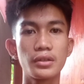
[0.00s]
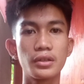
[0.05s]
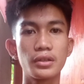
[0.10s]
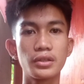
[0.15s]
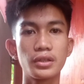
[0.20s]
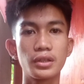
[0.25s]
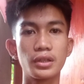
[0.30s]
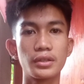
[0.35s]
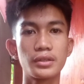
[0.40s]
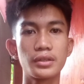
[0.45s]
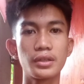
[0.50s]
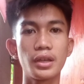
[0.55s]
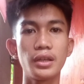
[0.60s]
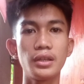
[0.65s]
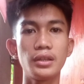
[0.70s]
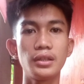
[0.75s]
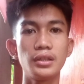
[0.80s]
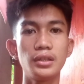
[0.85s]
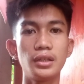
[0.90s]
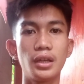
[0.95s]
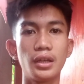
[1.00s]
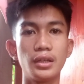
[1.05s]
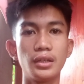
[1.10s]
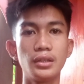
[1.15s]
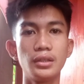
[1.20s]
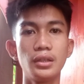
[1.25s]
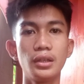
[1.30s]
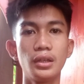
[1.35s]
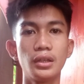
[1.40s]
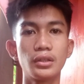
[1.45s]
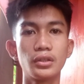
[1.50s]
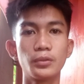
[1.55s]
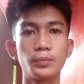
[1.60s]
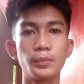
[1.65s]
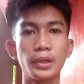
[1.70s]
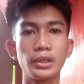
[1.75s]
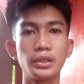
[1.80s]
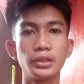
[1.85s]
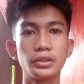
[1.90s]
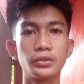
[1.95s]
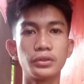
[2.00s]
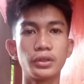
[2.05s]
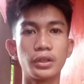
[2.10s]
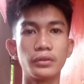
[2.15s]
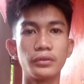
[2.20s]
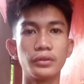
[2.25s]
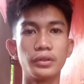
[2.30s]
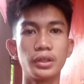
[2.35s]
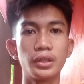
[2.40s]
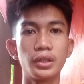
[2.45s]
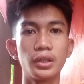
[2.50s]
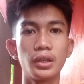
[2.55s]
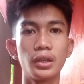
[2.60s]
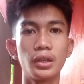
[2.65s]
such as ATA to pilot ground,